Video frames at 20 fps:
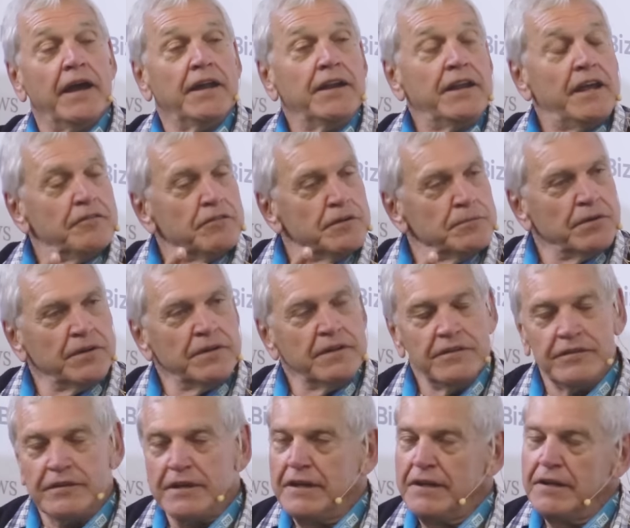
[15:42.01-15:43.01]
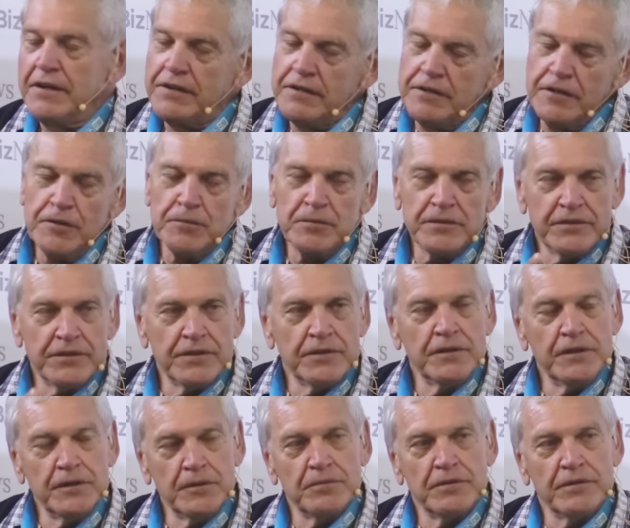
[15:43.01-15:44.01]
And everybody's saying that renewables, are
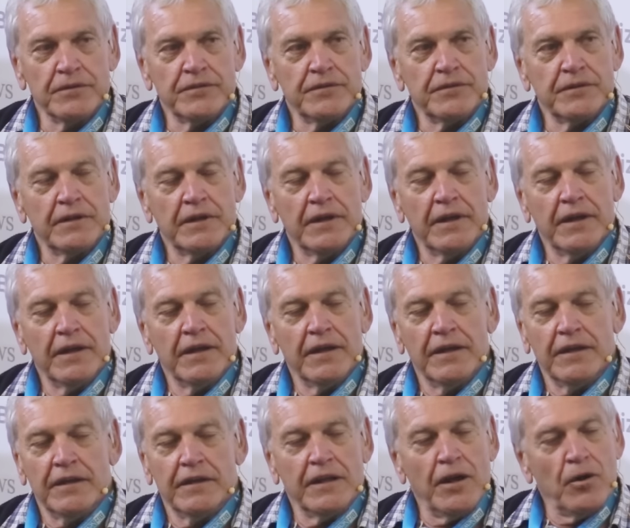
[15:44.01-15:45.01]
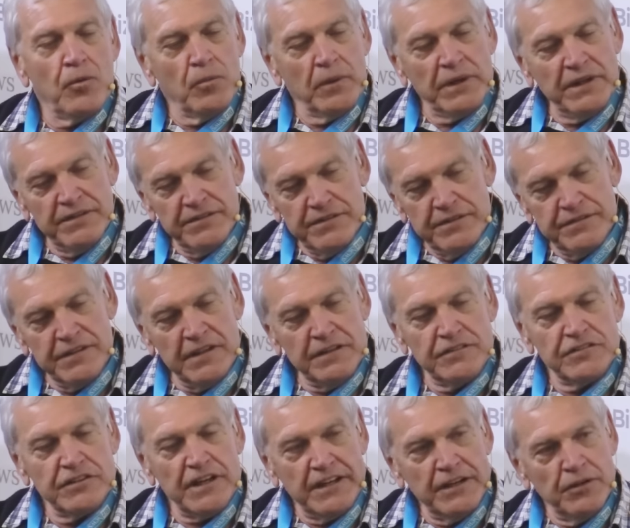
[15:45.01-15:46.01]
renewables. Now, when does the
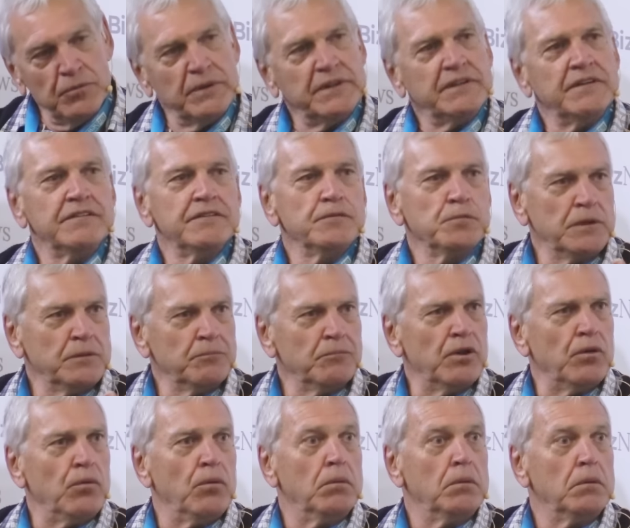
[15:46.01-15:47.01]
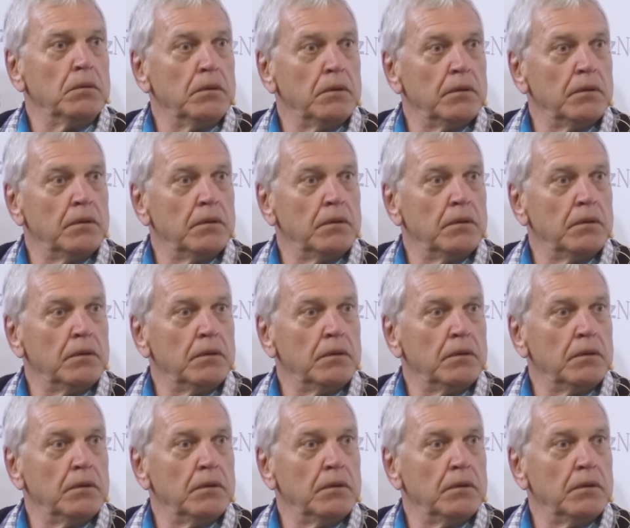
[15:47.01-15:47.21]
sun shine and when does the wind blow?